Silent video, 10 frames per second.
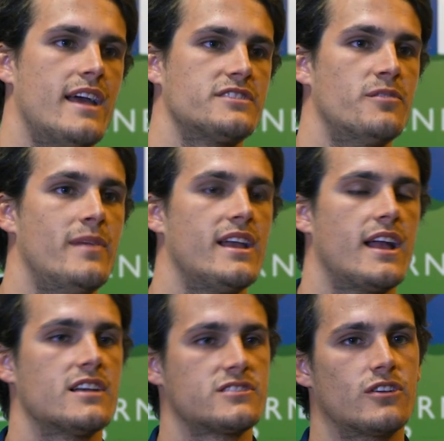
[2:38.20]
Yeah, so me
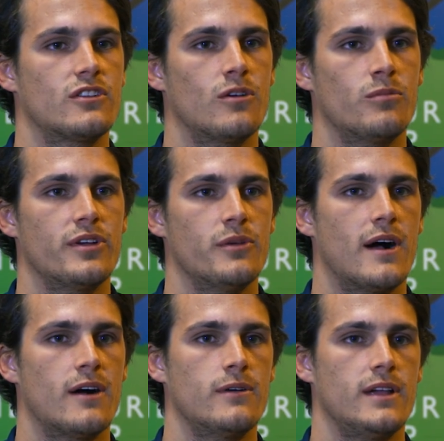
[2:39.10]
and Gus got along pretty
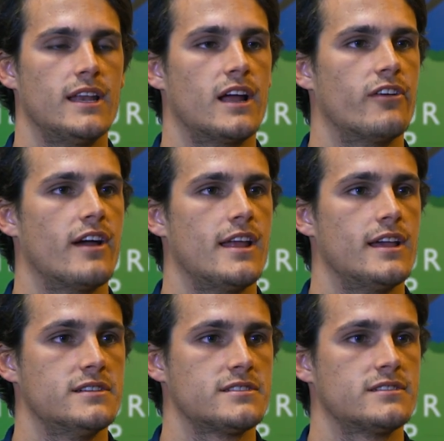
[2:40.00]
well in
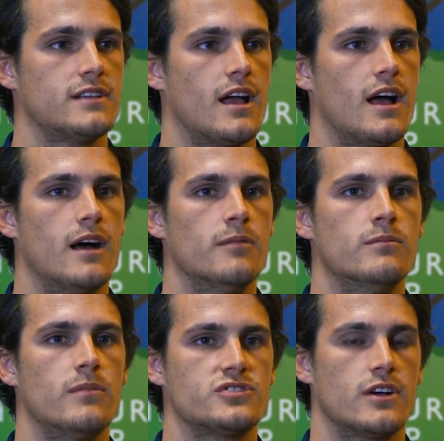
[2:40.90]

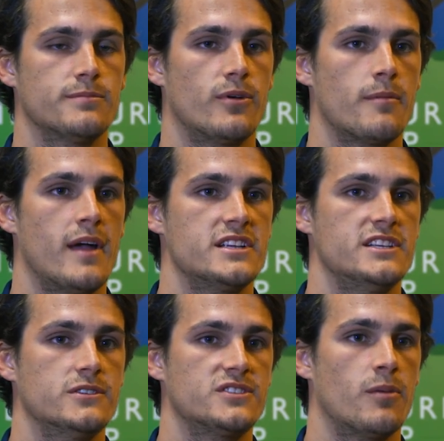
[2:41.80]
under-18s. So I was born to
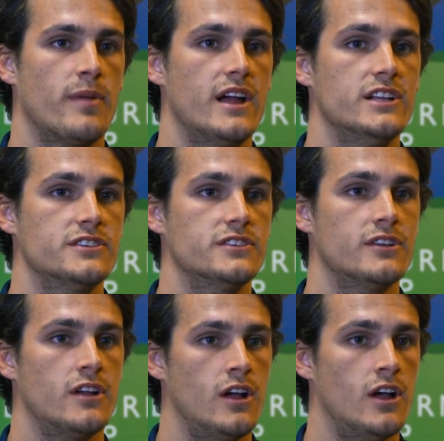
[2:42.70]
imagine he was top age,
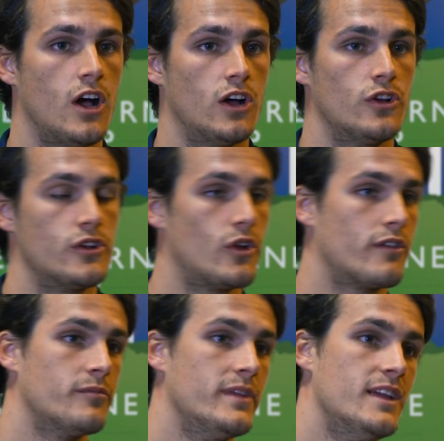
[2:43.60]
and I learned a
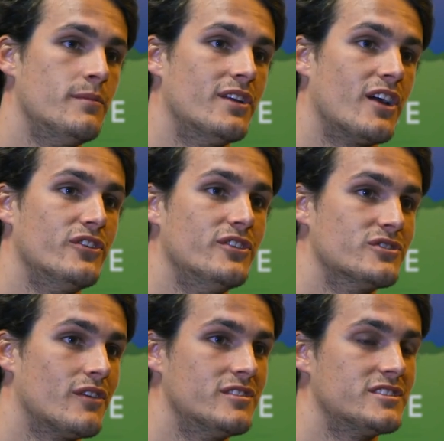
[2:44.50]
lot from him, and I knew he
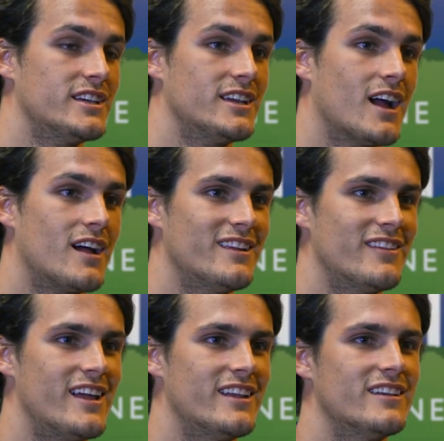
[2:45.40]
was obviously a gun,
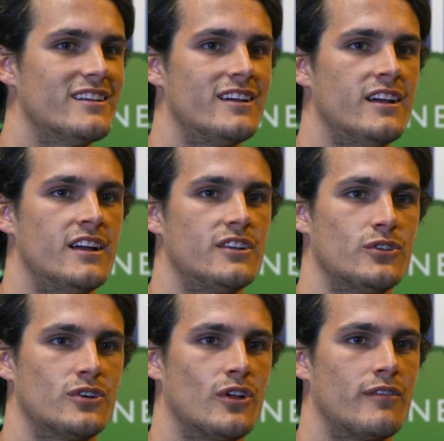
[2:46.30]
and then
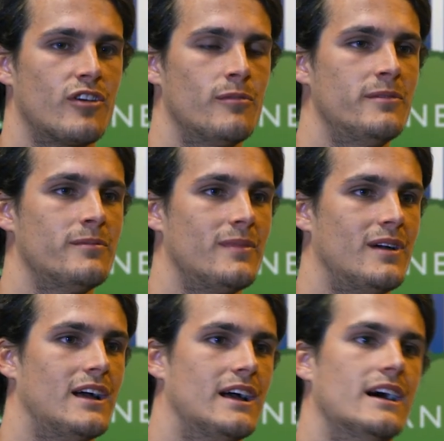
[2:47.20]
took a lot from
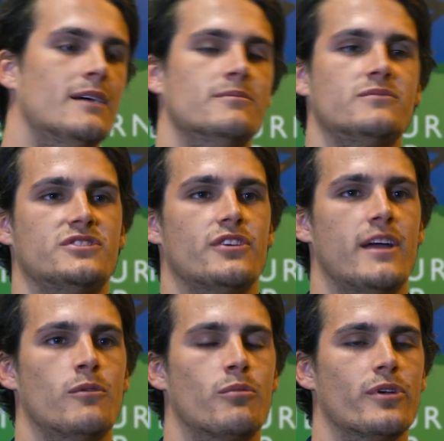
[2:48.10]
him.
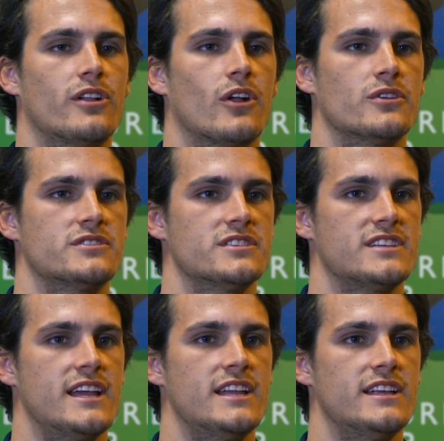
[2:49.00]
We were pretty close at
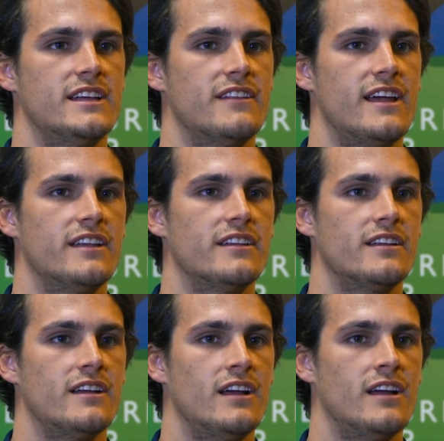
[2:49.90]
Sandy, and
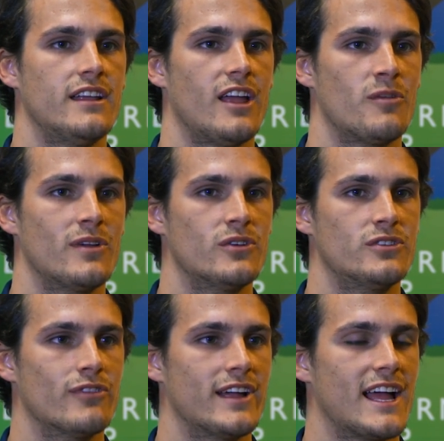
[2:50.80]
then it'd be
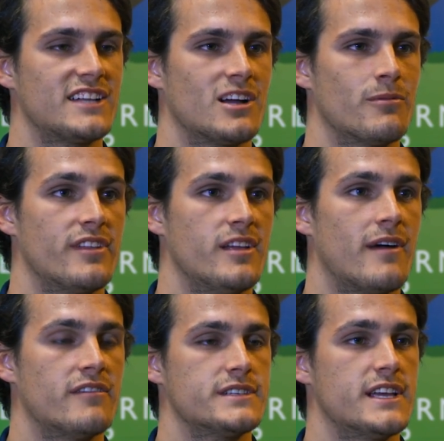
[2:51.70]
good to re-catch up with
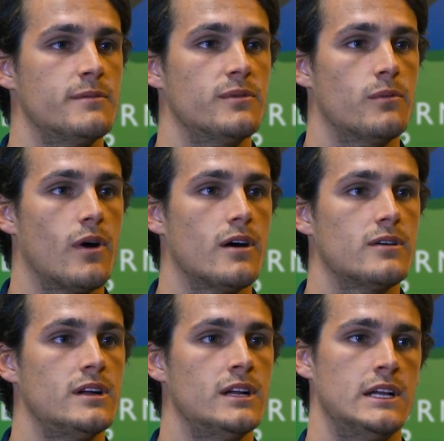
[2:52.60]
him. I haven't seen him in a
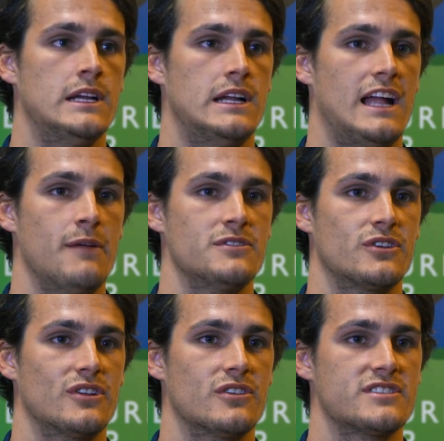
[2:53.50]
while. And we
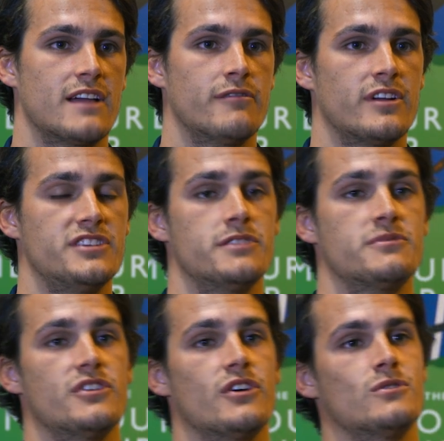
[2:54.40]
sort of got the same
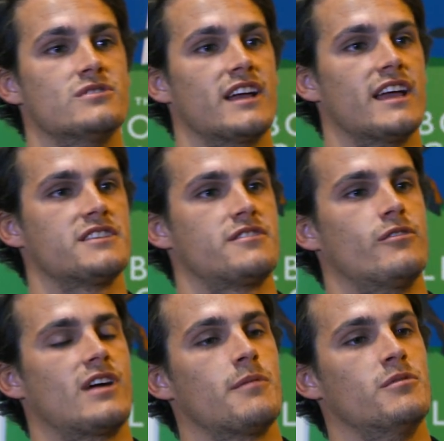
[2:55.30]
friendship circles, I guess,
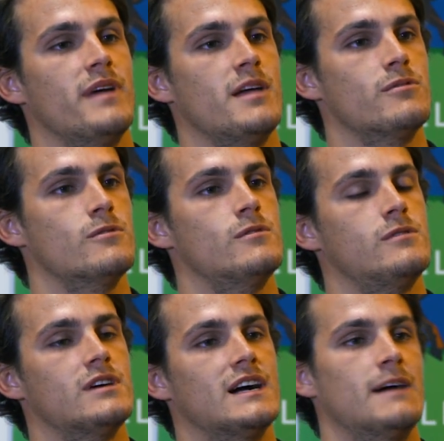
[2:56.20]
through a couple of
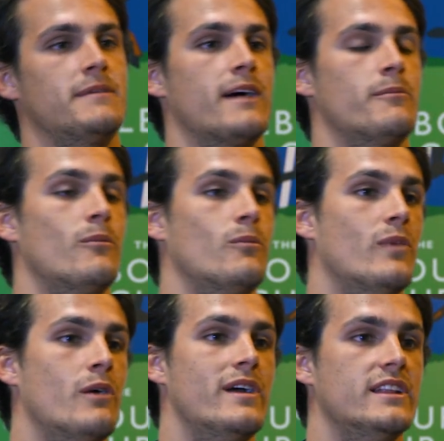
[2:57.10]
people
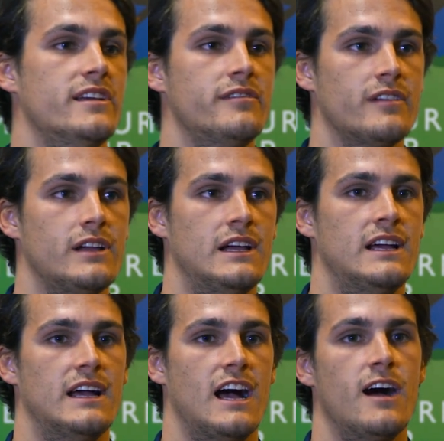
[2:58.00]
down where we live,
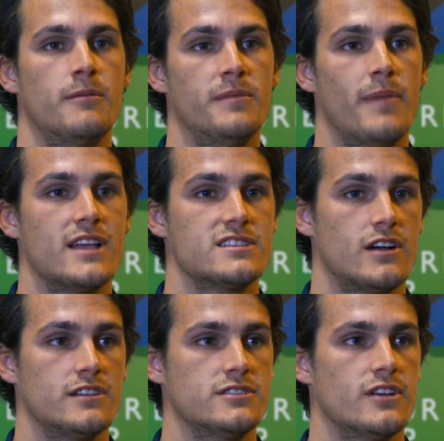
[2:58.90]

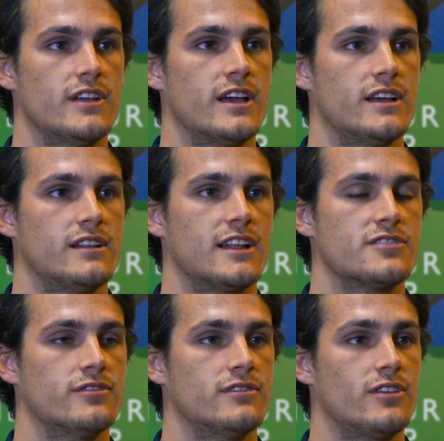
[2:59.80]
Bayside. So yeah,
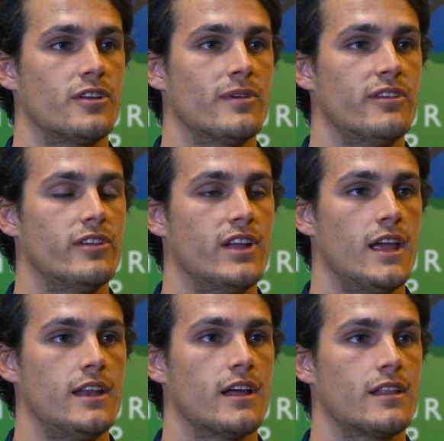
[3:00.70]
that's going to be really
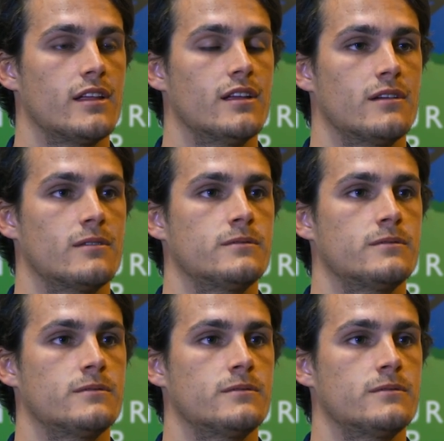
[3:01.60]
handy, I think.